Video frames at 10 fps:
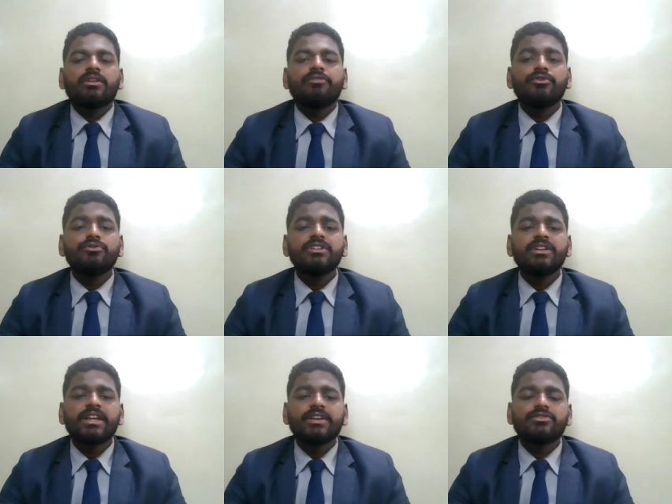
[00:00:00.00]
The
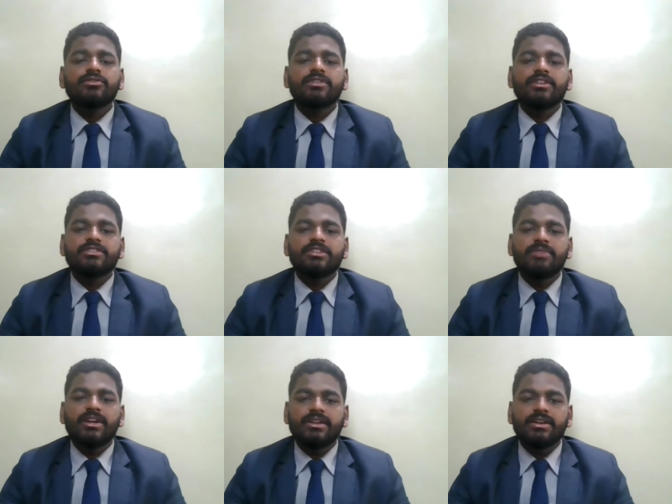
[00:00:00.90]
future ratios are
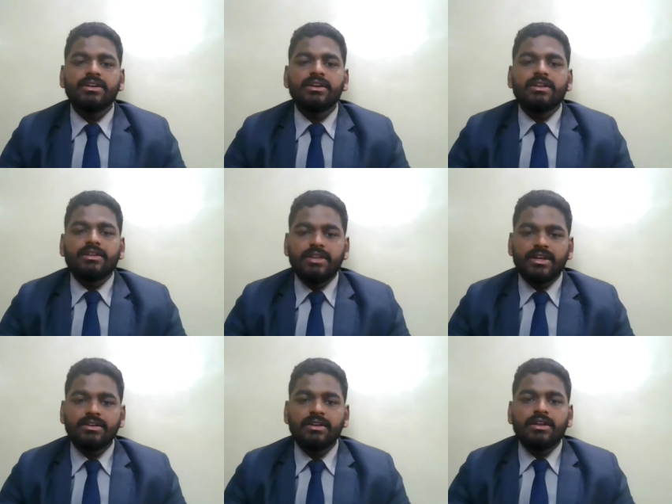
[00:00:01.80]
estimated,
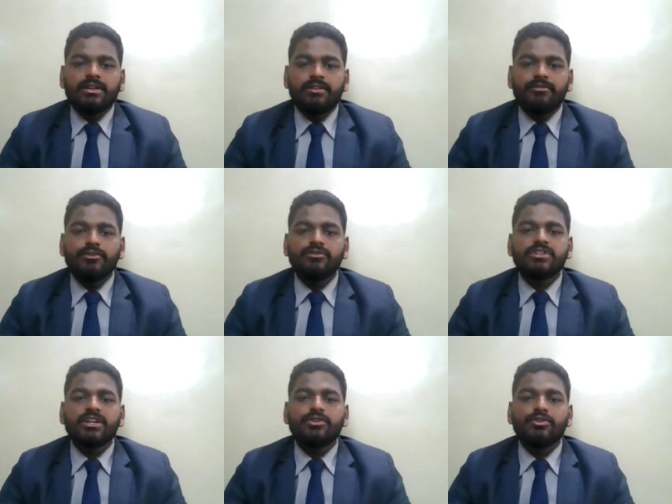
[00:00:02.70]
then the
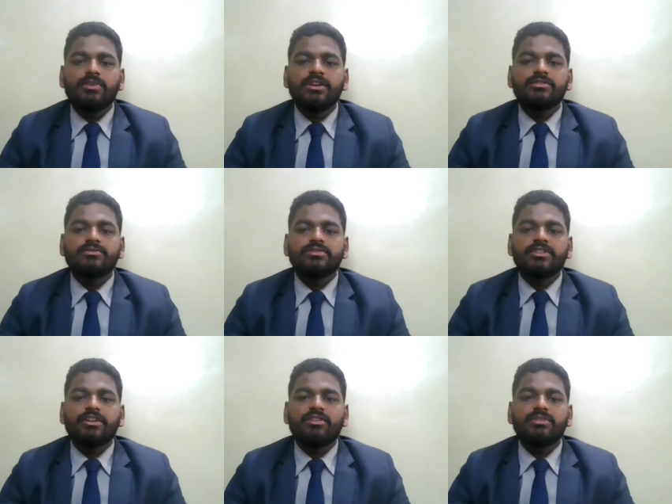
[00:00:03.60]
future human
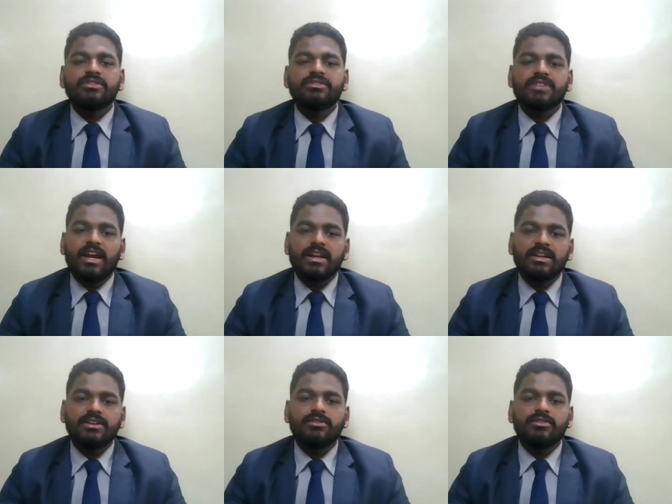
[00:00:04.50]
resource requirements is
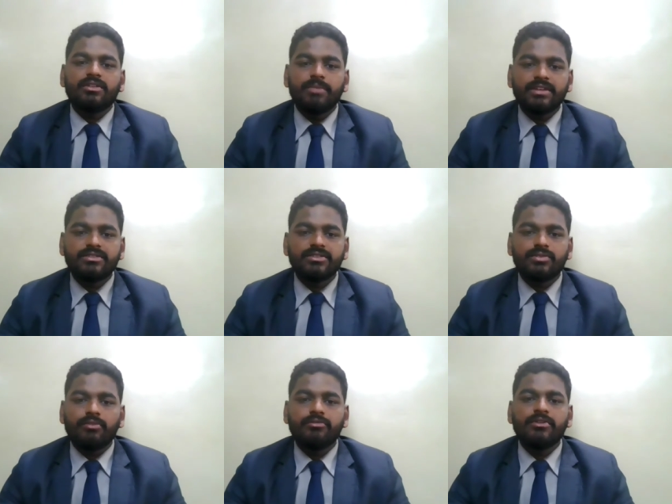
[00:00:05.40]
calculated on the
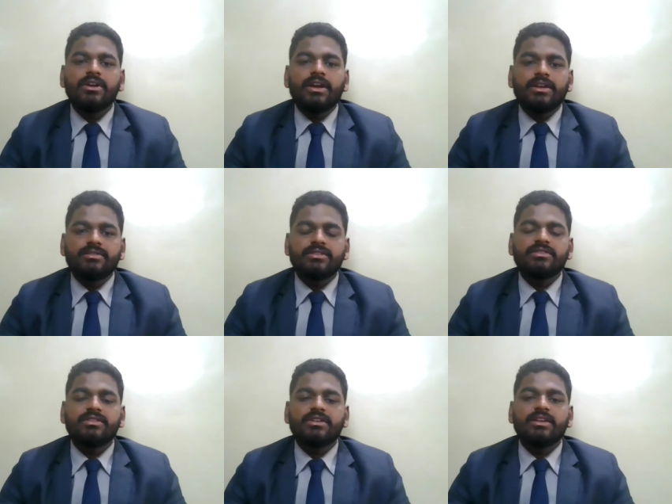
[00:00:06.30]
basis of
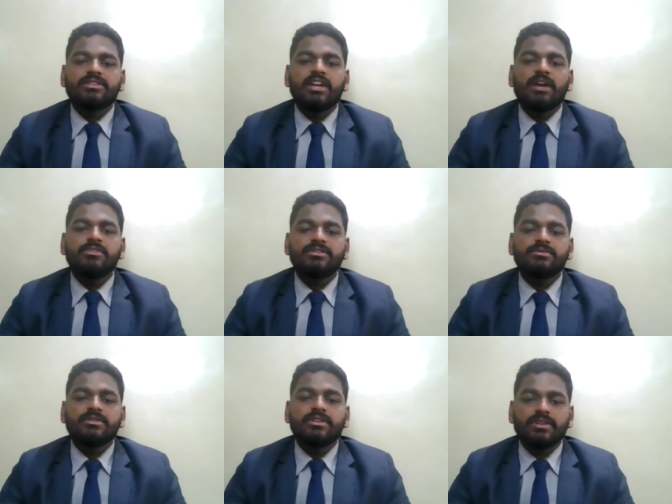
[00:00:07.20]

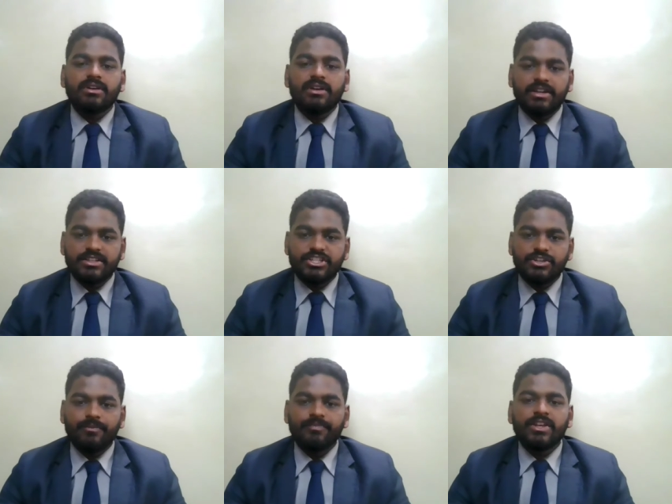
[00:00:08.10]
established
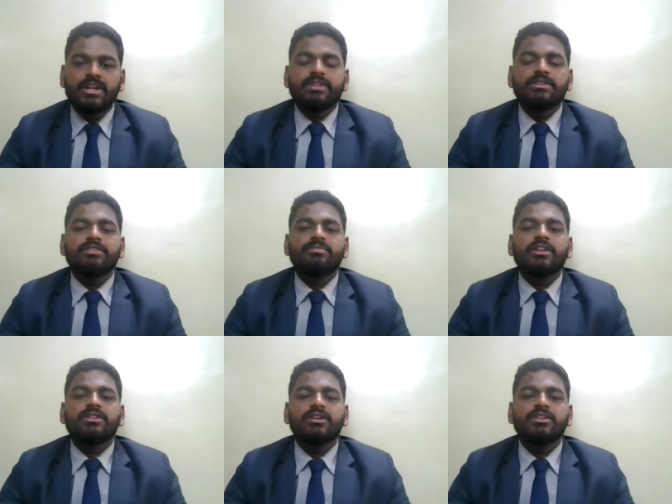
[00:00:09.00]
ratio. This
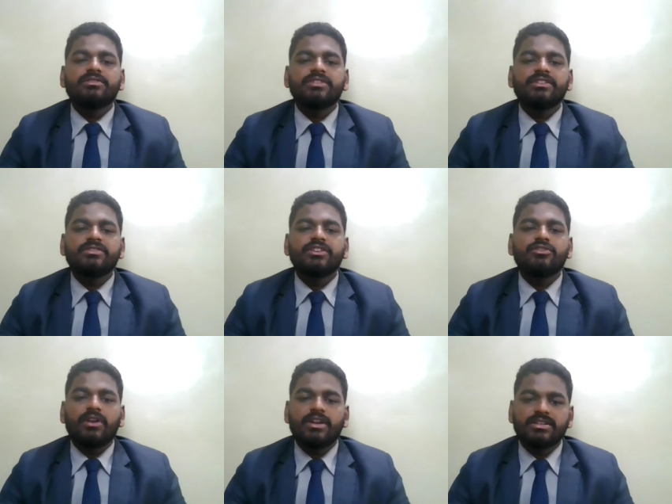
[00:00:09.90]
method is easy
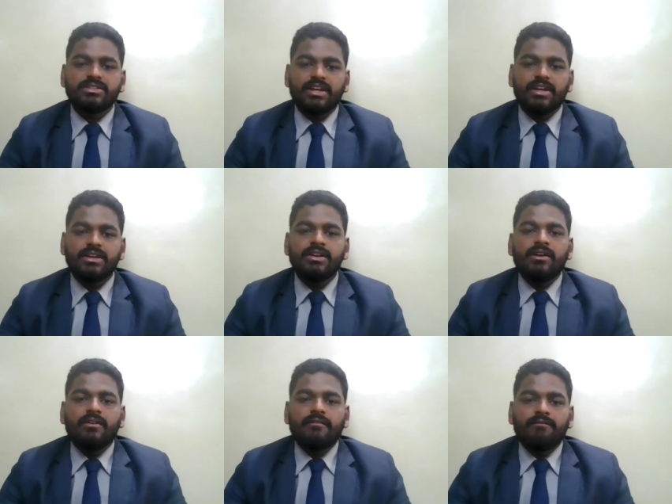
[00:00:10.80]
to understand.
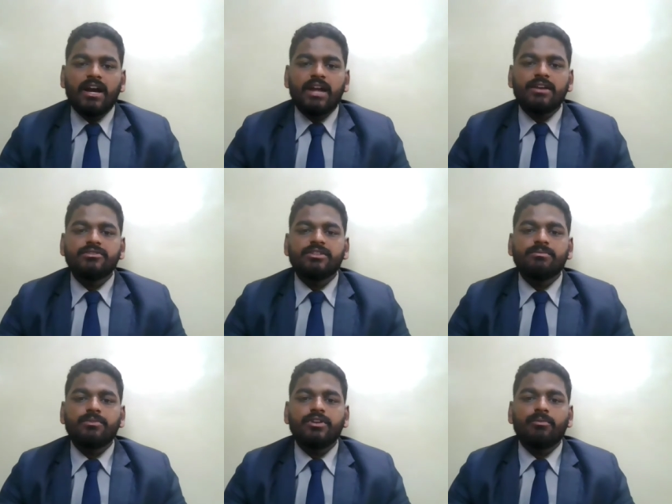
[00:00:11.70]
Values
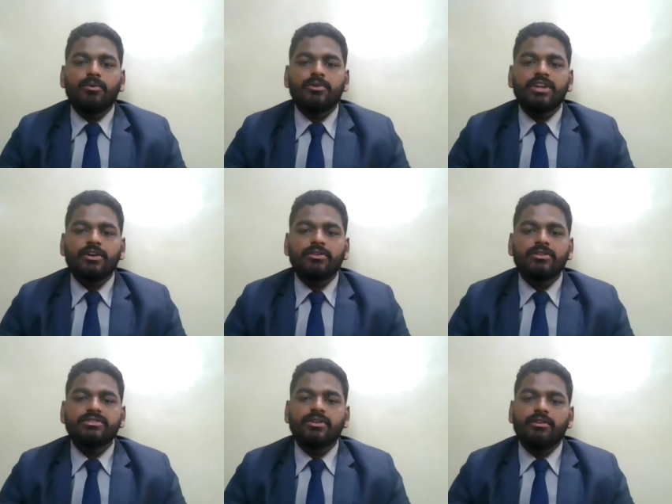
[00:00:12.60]
depend upon the
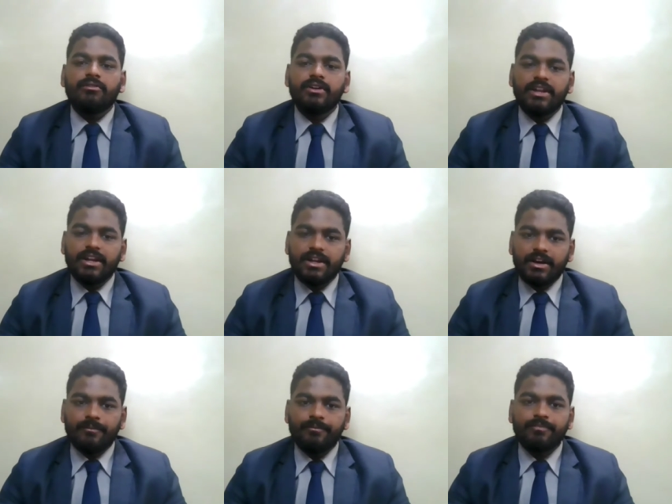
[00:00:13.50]
accuracy of our data.